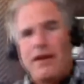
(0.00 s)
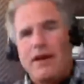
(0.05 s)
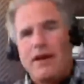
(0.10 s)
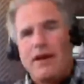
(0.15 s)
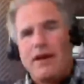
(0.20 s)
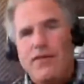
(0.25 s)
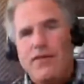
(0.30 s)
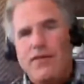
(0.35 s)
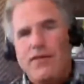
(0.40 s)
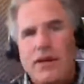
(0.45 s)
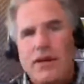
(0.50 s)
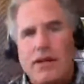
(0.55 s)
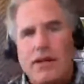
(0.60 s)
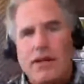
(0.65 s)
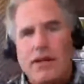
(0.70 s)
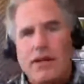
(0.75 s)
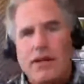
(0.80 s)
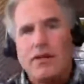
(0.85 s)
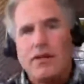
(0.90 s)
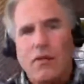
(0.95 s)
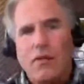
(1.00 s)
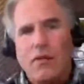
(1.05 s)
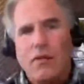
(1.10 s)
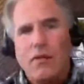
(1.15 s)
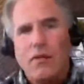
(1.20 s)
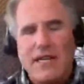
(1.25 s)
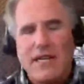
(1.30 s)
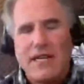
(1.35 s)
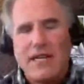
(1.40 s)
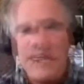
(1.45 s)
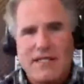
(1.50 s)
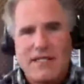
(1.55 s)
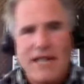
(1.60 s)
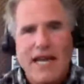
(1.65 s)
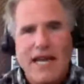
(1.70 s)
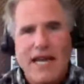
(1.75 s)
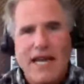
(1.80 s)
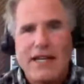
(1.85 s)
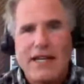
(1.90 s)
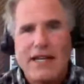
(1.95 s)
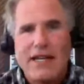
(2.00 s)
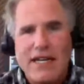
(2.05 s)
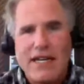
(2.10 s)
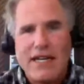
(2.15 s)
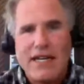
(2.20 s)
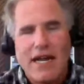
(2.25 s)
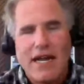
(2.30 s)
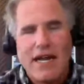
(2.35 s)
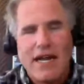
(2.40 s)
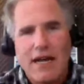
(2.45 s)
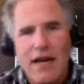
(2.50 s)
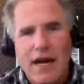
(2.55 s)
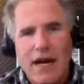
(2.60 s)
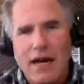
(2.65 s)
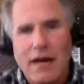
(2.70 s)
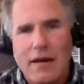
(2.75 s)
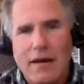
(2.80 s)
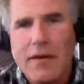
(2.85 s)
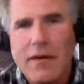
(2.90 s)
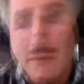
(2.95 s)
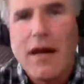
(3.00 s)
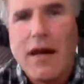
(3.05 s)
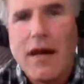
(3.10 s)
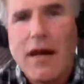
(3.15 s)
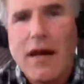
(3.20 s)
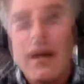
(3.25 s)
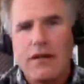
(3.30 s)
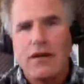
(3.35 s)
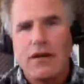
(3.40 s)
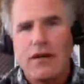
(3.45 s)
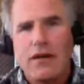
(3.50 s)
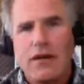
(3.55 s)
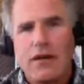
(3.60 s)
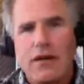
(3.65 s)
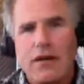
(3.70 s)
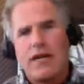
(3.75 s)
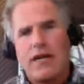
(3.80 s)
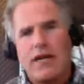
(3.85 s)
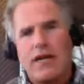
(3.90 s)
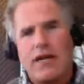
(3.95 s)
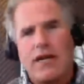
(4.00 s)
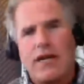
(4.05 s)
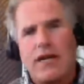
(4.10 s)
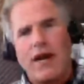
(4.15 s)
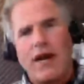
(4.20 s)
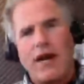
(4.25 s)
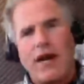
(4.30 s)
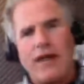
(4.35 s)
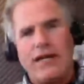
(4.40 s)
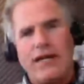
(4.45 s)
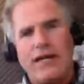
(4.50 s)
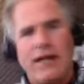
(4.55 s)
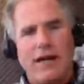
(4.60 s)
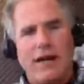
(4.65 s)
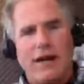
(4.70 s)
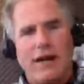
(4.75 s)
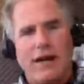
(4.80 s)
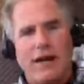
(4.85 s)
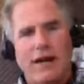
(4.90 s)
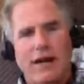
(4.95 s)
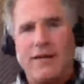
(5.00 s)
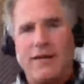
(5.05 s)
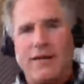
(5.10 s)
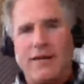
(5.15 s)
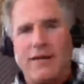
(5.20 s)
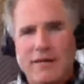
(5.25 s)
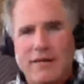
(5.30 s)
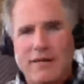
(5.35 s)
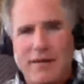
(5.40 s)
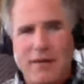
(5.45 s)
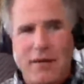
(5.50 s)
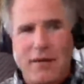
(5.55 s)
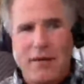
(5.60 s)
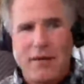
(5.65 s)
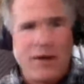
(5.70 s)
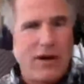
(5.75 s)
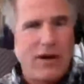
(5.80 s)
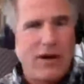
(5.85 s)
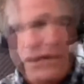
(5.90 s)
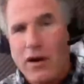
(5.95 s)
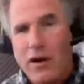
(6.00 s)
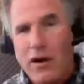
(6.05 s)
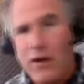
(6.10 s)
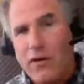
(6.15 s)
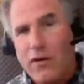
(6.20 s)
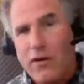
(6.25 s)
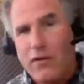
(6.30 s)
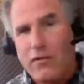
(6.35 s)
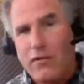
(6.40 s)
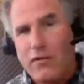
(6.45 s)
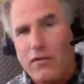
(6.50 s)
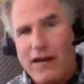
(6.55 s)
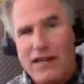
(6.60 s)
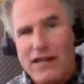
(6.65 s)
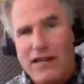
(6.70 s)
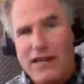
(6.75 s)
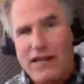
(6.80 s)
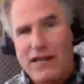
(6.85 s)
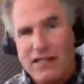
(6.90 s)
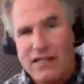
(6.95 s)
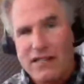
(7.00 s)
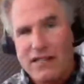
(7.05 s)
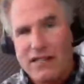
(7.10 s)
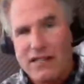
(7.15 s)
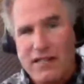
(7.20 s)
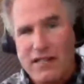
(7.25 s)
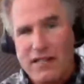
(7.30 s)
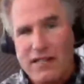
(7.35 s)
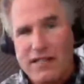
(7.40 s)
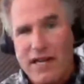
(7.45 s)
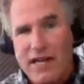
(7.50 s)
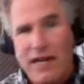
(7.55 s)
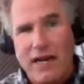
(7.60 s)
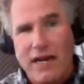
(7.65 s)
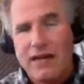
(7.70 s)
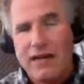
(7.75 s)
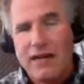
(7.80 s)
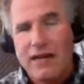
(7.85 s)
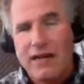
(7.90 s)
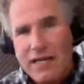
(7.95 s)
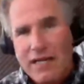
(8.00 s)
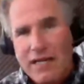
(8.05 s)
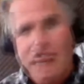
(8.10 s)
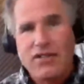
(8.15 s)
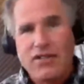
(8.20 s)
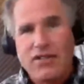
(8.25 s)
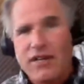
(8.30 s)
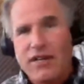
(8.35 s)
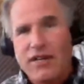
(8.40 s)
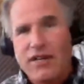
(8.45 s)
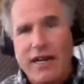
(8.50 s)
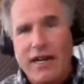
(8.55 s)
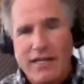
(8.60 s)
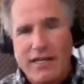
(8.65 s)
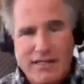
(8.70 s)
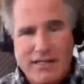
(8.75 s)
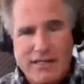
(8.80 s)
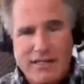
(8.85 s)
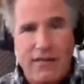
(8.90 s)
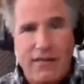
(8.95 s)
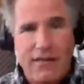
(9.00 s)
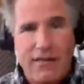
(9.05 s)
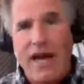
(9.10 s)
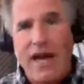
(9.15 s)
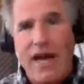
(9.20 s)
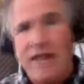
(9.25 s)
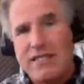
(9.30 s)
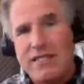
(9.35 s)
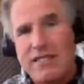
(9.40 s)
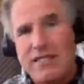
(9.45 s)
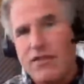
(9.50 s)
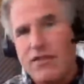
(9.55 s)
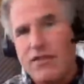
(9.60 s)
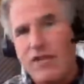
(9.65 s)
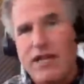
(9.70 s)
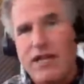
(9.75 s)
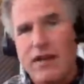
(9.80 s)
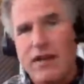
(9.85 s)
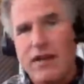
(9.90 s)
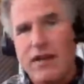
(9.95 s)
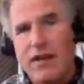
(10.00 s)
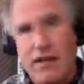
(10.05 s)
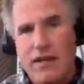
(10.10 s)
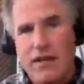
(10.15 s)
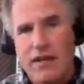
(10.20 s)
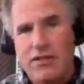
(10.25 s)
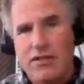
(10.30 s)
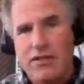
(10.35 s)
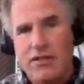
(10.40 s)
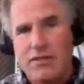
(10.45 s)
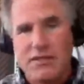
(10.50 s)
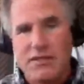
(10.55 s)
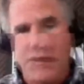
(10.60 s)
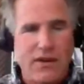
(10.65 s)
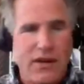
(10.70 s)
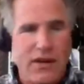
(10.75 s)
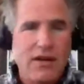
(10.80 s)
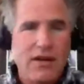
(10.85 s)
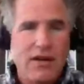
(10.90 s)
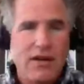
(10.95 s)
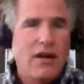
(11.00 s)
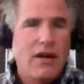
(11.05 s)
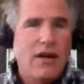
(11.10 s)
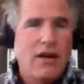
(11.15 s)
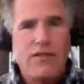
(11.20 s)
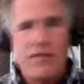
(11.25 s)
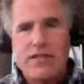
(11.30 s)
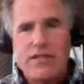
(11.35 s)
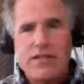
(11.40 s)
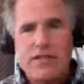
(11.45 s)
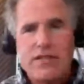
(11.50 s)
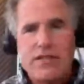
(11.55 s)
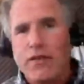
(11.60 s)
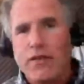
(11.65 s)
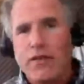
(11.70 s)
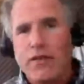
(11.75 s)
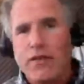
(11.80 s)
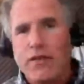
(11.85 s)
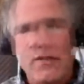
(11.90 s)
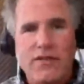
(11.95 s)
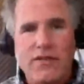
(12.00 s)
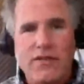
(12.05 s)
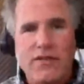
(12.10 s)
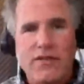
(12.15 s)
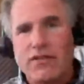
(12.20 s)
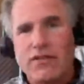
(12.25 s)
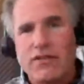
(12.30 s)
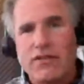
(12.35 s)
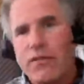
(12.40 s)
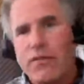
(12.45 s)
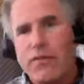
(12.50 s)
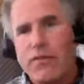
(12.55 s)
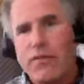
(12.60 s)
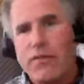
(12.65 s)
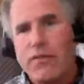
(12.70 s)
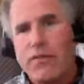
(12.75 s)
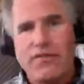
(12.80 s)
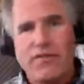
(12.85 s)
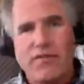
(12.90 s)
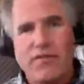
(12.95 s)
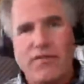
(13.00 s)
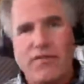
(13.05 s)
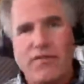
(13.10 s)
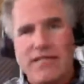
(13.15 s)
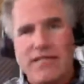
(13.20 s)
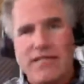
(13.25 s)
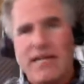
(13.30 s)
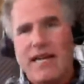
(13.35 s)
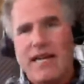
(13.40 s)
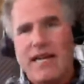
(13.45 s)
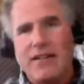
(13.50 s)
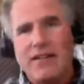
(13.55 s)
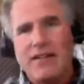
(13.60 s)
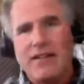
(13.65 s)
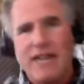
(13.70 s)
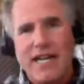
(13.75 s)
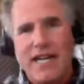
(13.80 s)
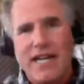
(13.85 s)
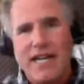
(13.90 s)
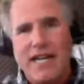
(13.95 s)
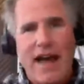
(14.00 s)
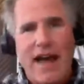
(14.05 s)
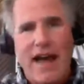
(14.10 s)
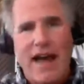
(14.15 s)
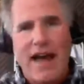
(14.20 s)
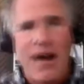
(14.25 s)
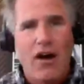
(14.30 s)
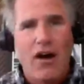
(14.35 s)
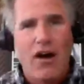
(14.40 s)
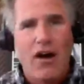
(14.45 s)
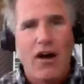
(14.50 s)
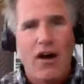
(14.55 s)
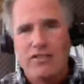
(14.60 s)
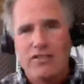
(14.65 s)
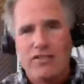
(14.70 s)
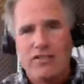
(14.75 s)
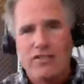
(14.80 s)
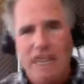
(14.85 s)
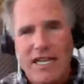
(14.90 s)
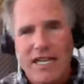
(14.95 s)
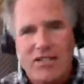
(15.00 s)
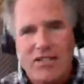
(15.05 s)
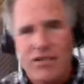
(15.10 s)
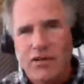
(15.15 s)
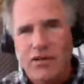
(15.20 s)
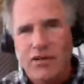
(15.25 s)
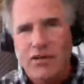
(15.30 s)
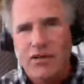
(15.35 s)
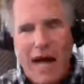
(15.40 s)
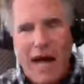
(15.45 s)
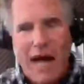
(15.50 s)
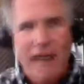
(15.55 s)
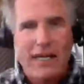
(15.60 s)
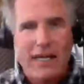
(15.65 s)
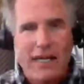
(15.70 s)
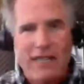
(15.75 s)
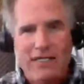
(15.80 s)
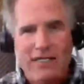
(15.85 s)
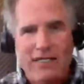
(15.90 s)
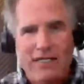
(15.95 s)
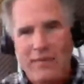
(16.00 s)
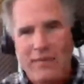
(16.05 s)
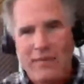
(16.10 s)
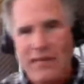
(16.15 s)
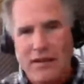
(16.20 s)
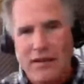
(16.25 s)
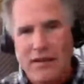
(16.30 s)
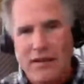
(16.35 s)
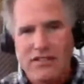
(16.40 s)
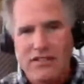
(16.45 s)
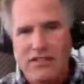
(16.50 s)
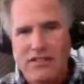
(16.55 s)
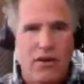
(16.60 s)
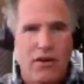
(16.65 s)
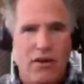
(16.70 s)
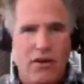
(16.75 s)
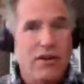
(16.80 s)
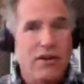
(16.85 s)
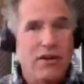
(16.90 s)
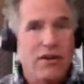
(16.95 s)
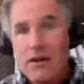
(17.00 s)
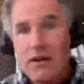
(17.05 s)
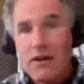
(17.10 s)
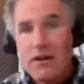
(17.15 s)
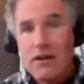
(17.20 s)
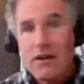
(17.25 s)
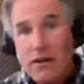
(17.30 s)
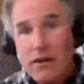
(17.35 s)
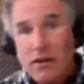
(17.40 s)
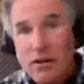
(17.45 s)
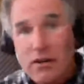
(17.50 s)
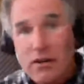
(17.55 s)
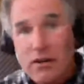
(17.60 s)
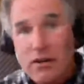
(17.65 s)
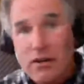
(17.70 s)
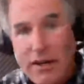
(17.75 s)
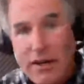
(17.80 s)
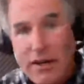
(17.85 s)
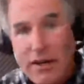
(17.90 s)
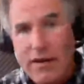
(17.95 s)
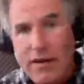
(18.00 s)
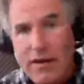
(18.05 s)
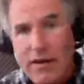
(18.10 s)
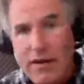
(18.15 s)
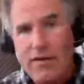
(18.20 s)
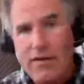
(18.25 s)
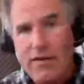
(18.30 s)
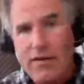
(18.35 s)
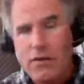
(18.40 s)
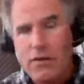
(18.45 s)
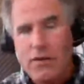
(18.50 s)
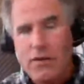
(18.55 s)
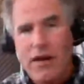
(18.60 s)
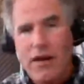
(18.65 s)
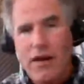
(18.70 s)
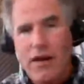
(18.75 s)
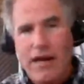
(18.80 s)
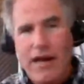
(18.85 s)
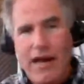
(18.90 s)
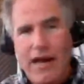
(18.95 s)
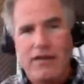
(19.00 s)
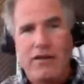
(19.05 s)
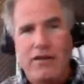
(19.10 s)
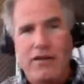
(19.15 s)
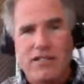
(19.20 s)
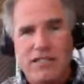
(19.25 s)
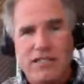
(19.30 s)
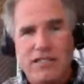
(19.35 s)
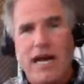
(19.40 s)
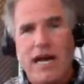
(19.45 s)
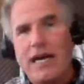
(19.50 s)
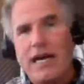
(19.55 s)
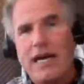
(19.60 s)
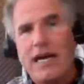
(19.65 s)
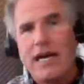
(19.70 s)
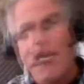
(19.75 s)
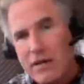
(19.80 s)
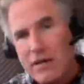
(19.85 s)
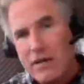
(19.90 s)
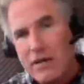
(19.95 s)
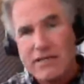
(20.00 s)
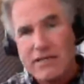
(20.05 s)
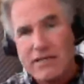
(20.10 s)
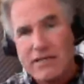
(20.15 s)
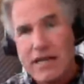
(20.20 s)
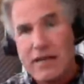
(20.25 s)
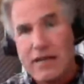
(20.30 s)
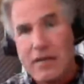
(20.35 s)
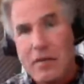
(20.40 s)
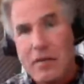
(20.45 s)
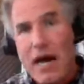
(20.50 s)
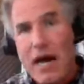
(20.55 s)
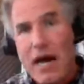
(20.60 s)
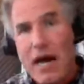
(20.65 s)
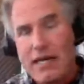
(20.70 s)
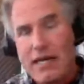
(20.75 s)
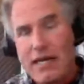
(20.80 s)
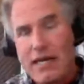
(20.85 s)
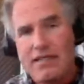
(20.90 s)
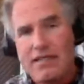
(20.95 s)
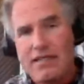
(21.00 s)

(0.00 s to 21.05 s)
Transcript: if you look at the the website scottevest.com, uh, you'll you'll get a better idea. I, am I'm, I'm wearing one of our products. It, it, it's not. It started out as a vest. If you think of in terms of a, a photographer's vest or a fishing vest, and you take out all those external pockets that make it look so goofy, if you will. And you design, we design the pockets